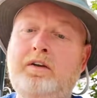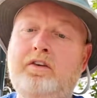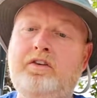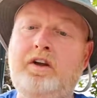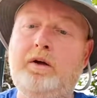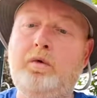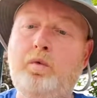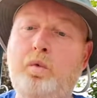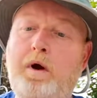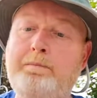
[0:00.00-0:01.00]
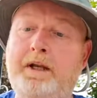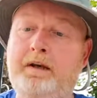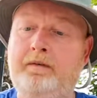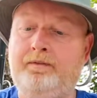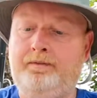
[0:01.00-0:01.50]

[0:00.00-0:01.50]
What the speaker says: The secret weapon.